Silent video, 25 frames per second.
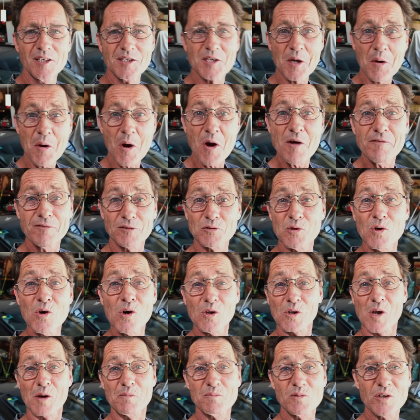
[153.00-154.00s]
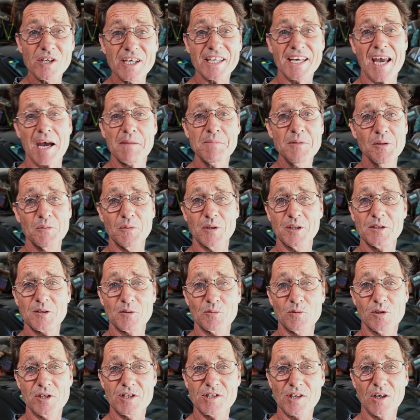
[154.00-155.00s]
So overall, I'm really happy with
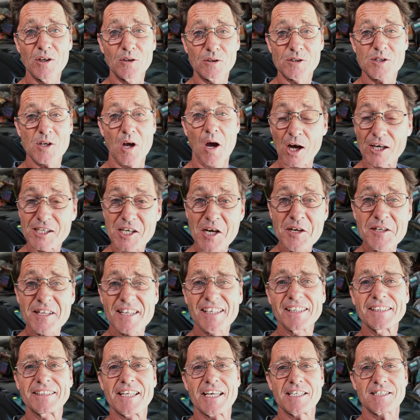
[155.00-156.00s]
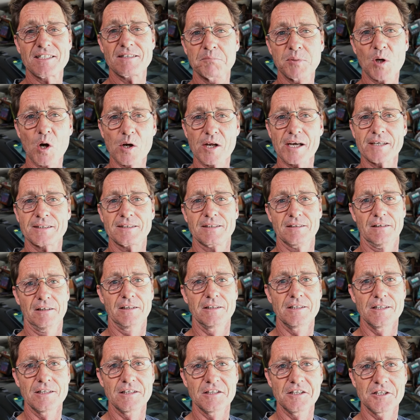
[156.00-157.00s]
the results. I don't think that product
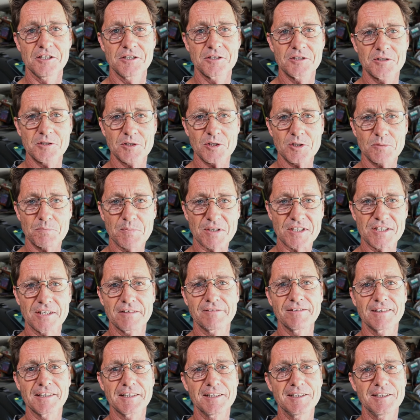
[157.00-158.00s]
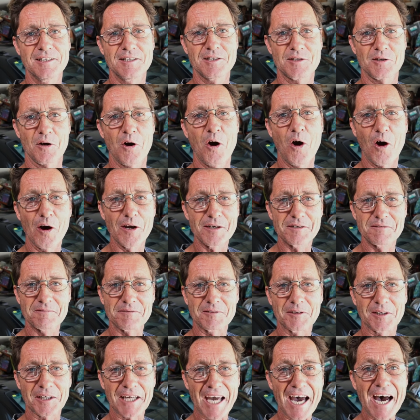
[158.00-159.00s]
is specifically designed
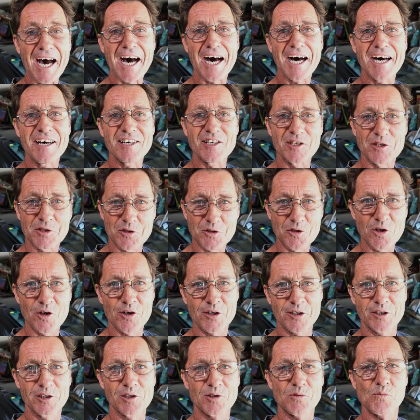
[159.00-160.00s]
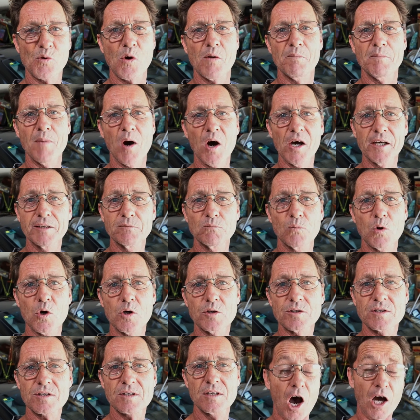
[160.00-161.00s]
for a car as dirty as what mine
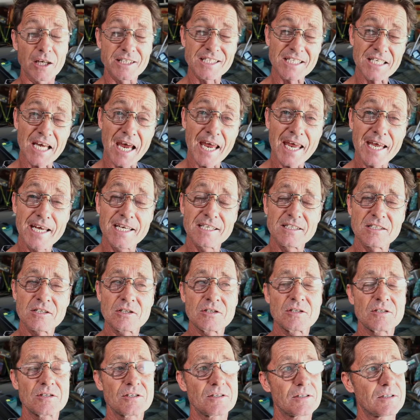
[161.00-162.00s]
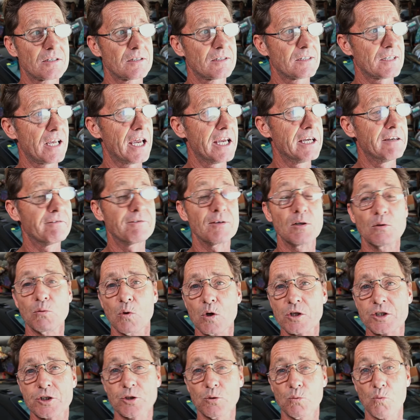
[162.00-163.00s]
was. I'd say if you
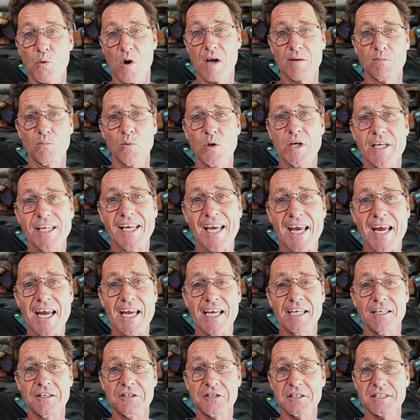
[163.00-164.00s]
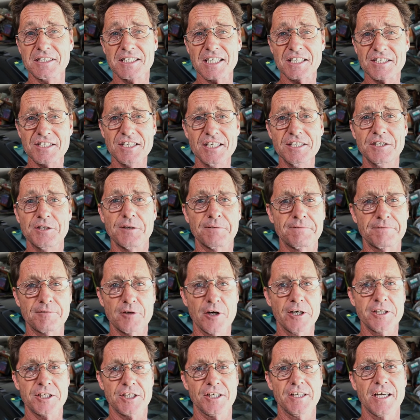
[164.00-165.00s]
wash it one weekend and it just needs a
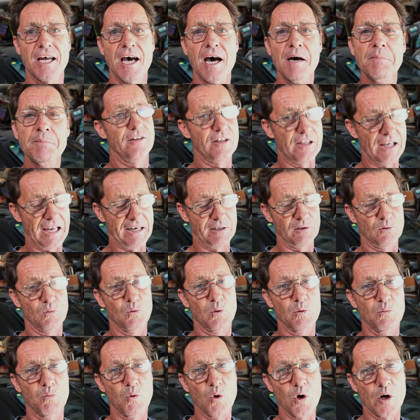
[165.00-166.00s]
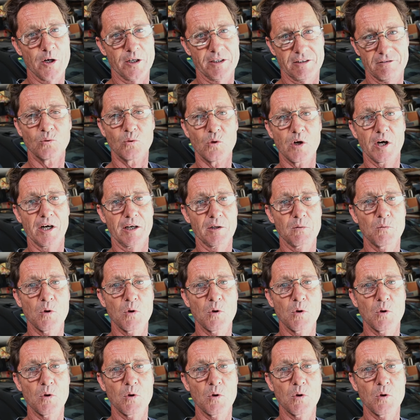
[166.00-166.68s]
freshen up, then it would work really